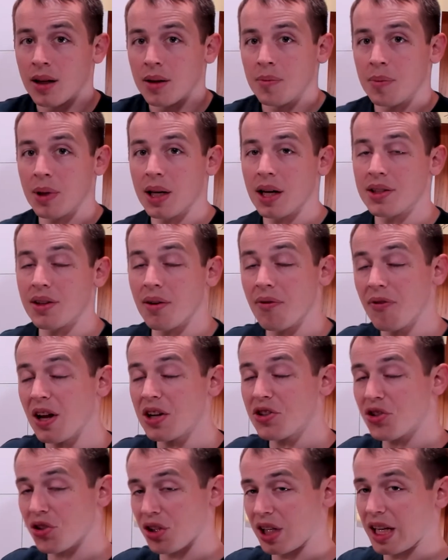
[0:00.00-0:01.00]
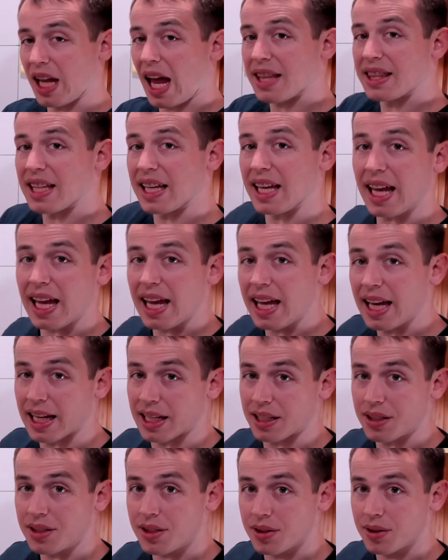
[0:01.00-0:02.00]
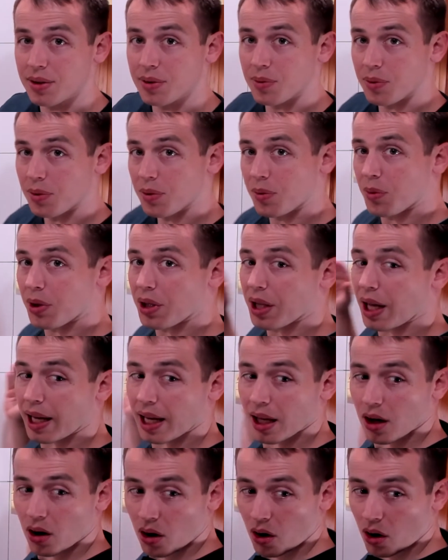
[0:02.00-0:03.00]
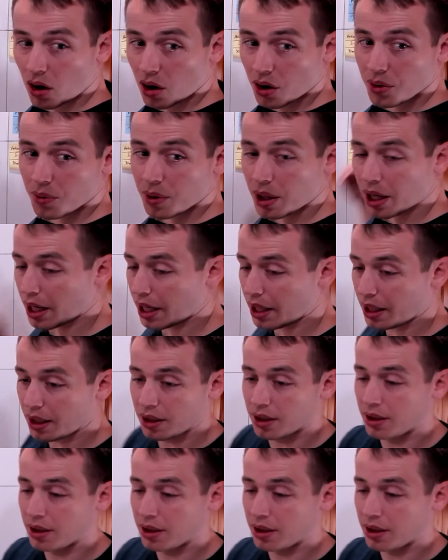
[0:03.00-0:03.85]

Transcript: Because eventually at the end, when they get all the way